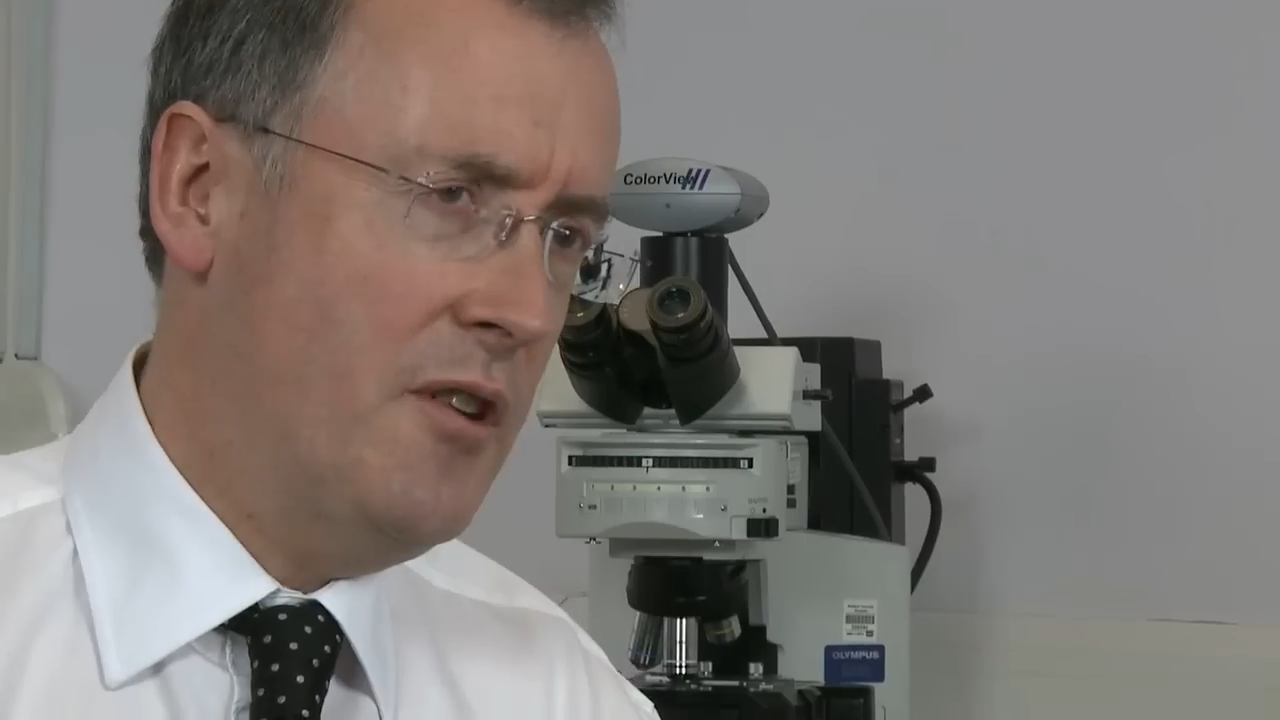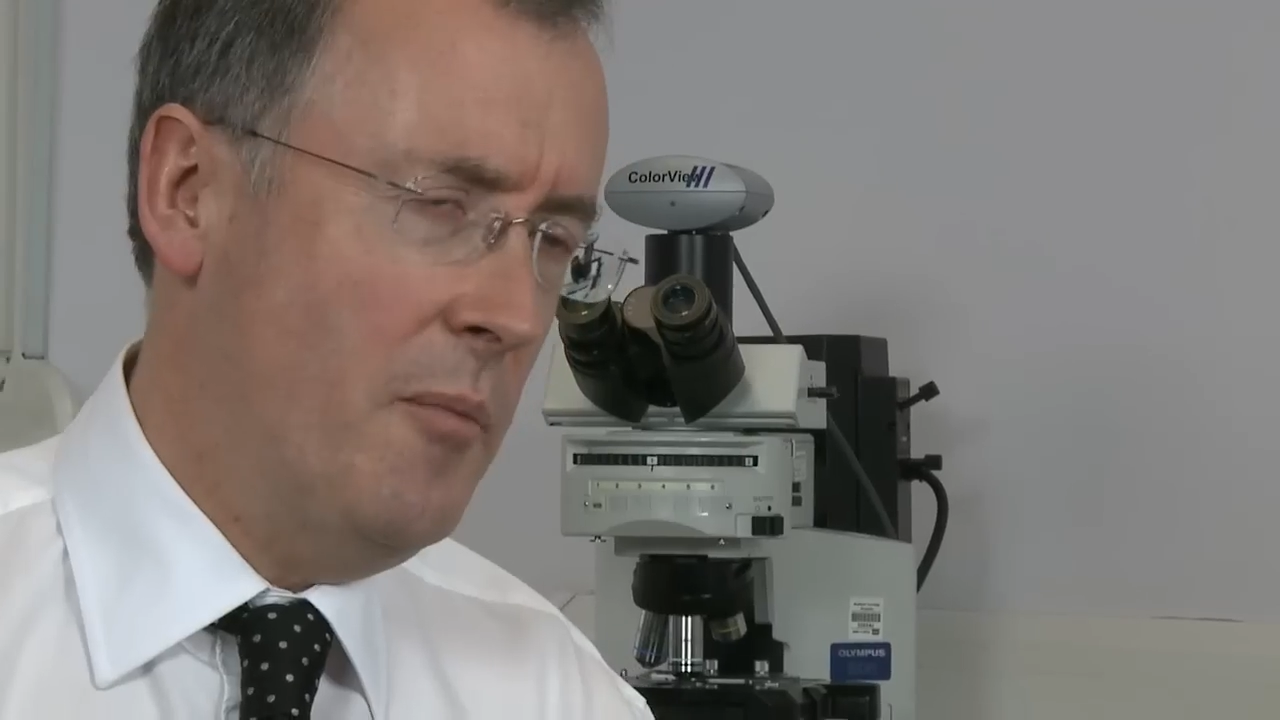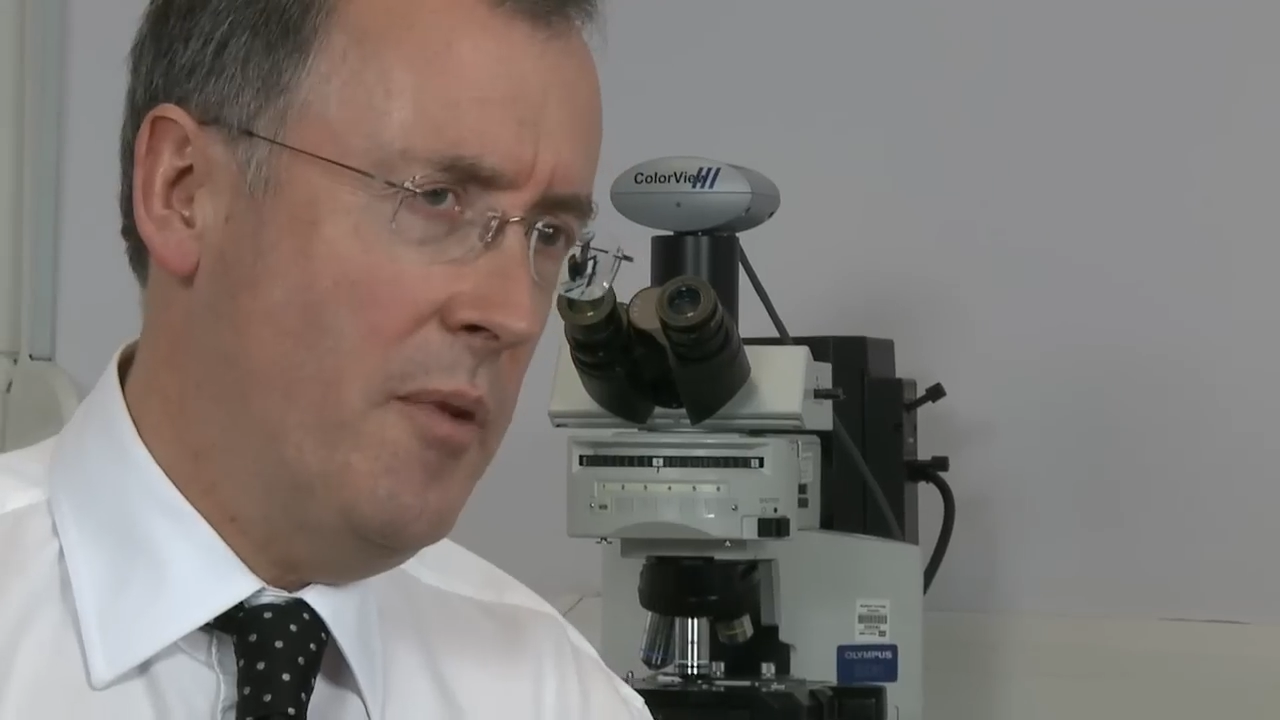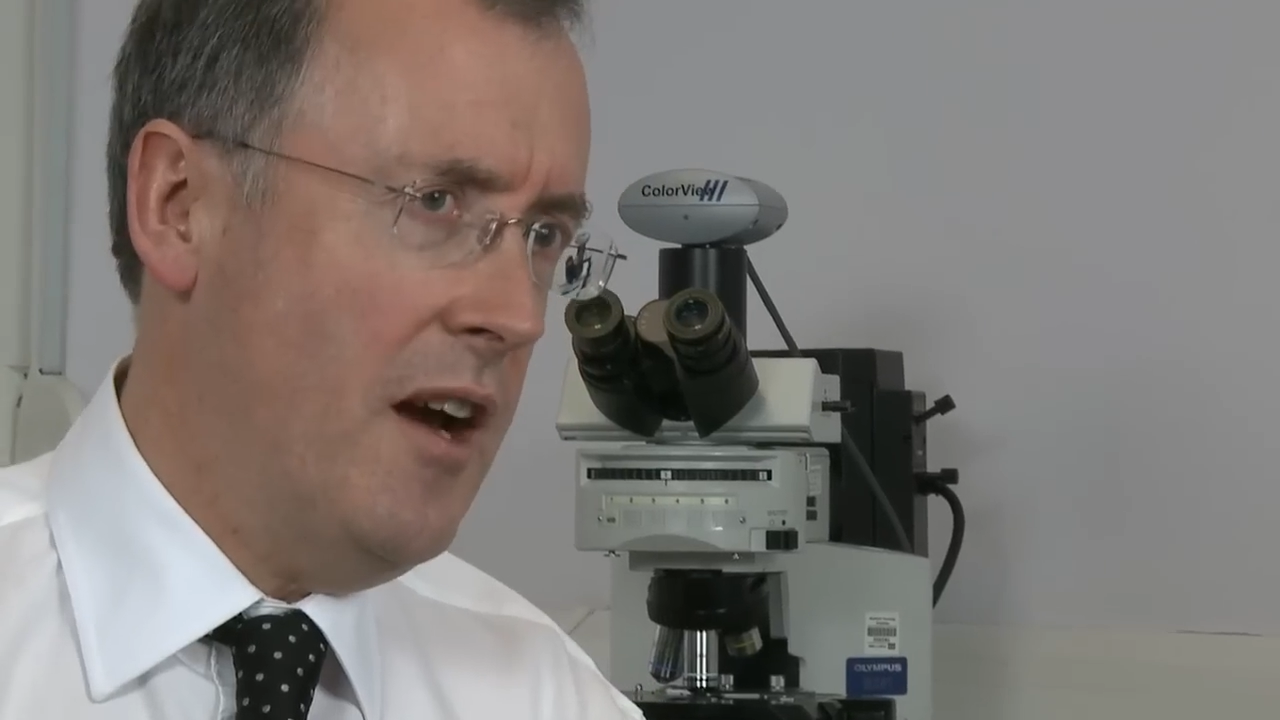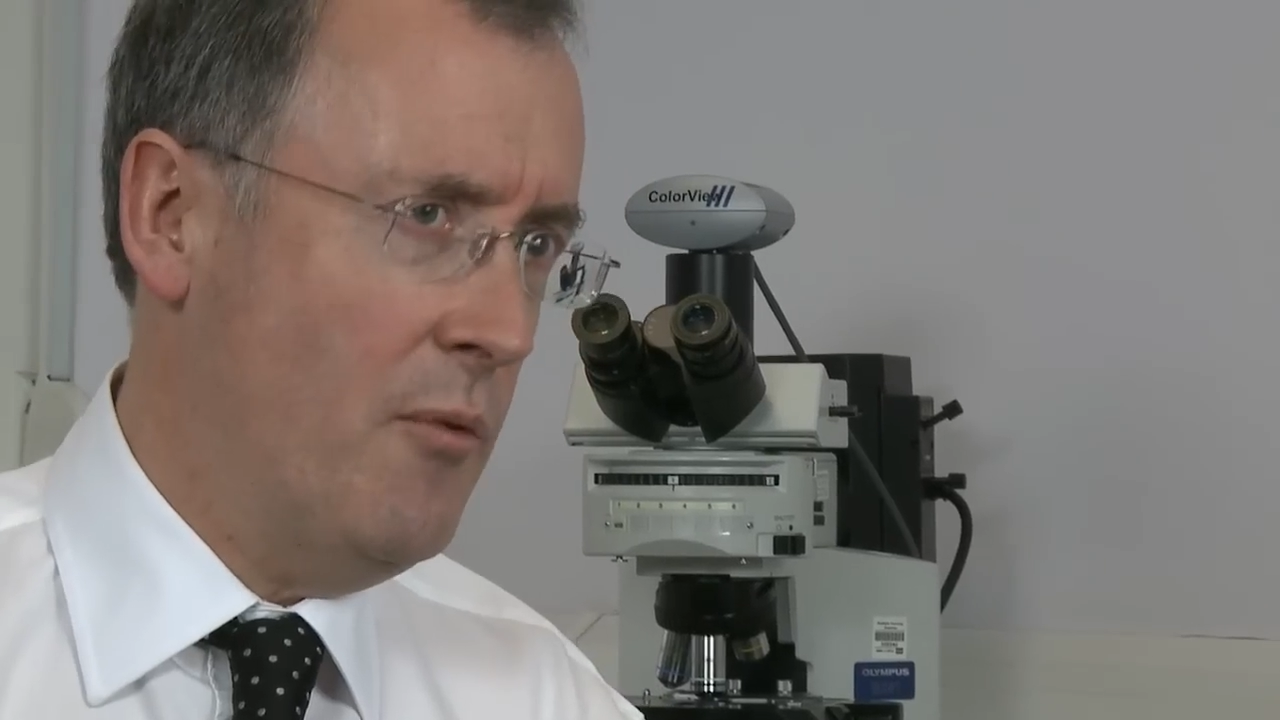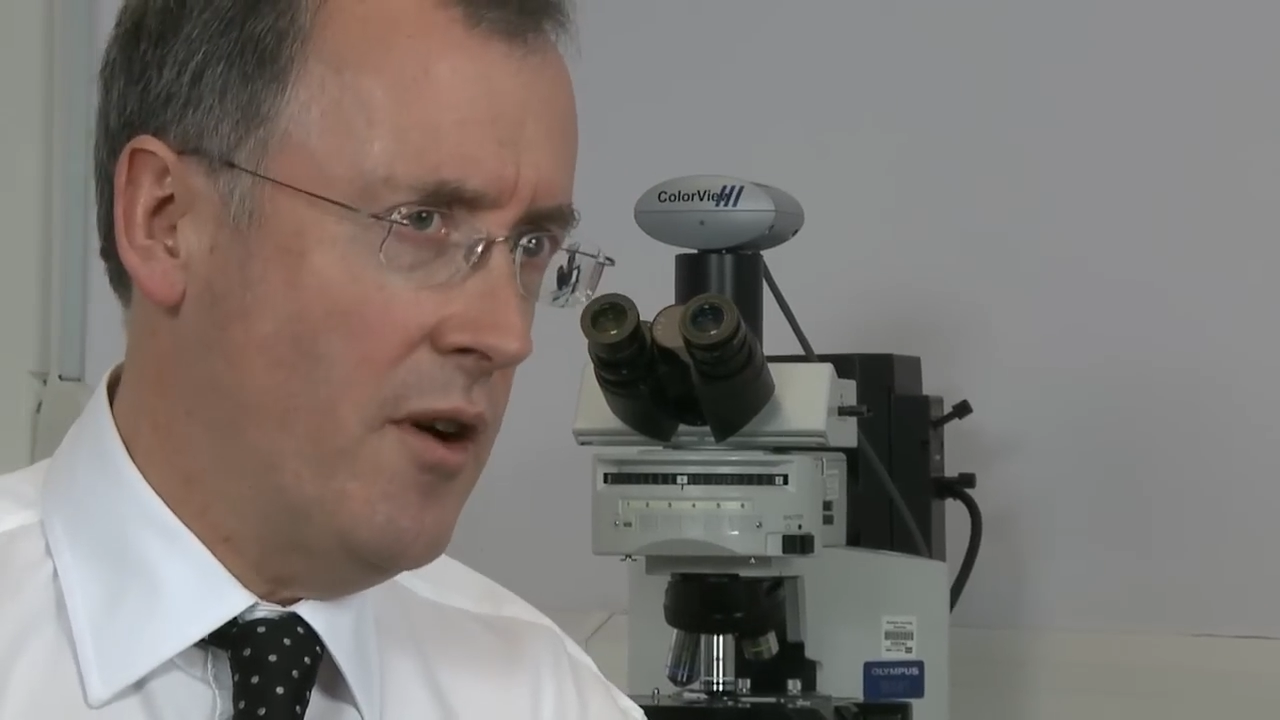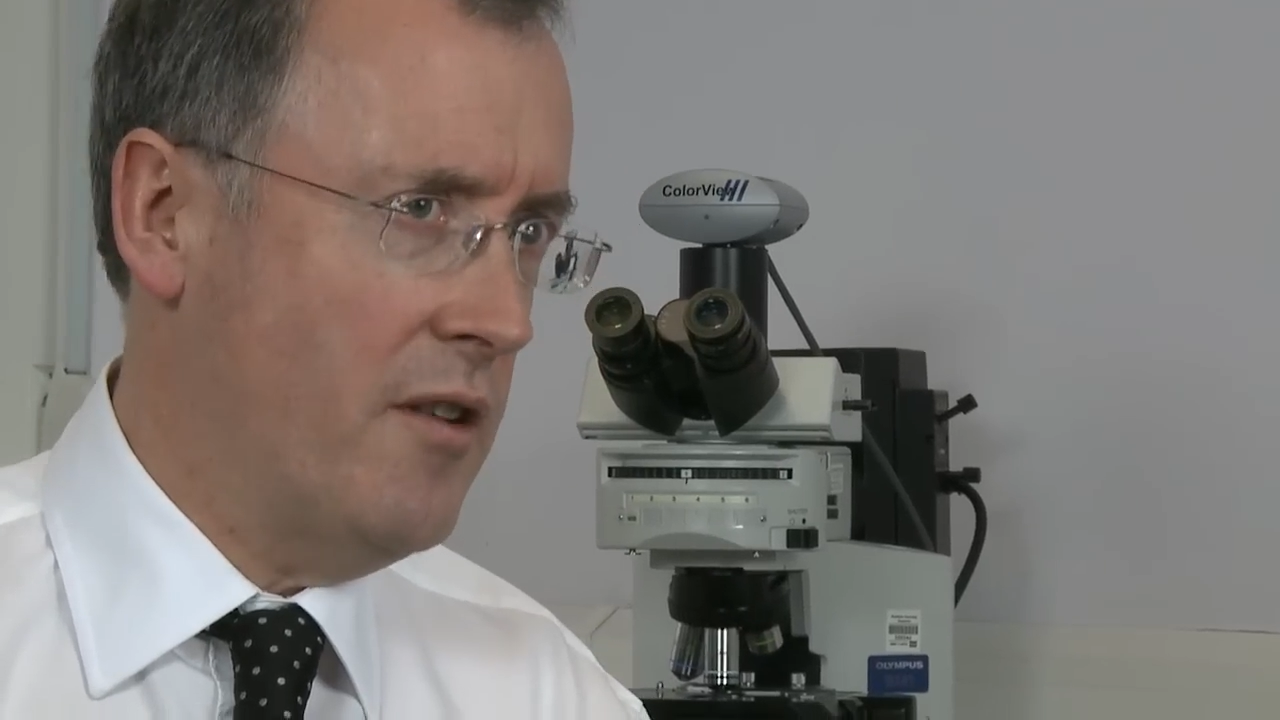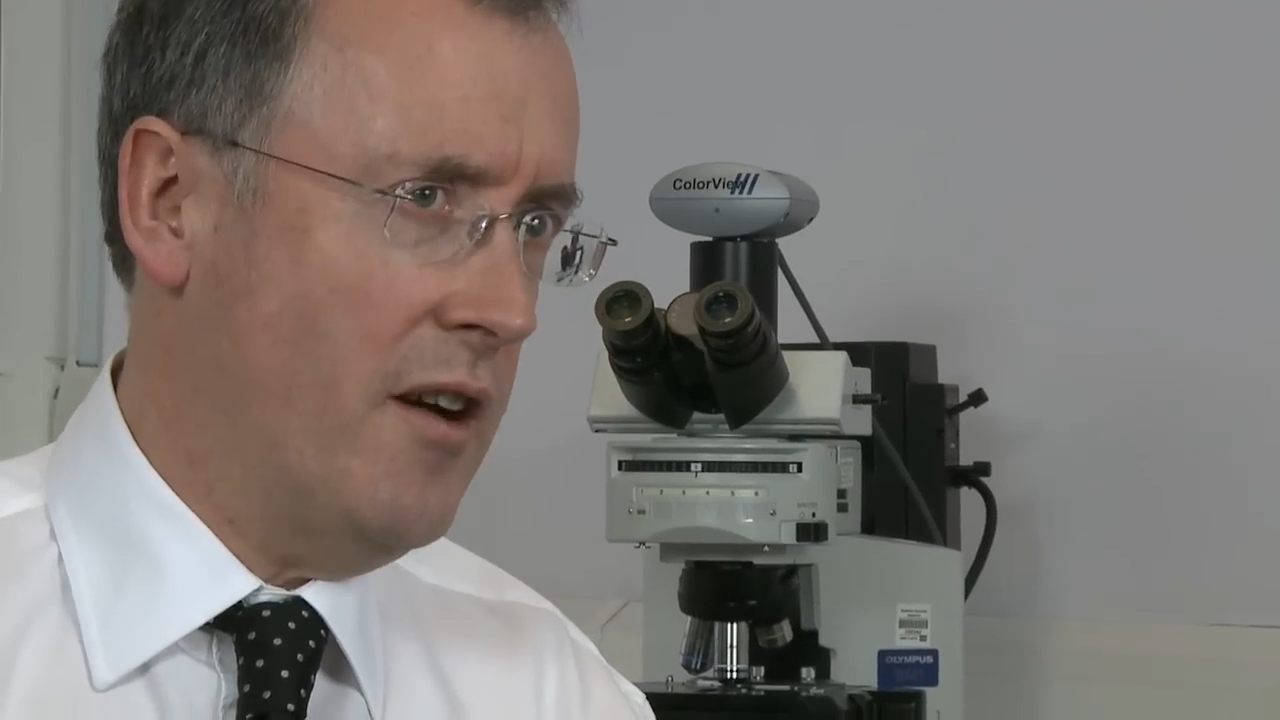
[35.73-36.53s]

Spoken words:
compare one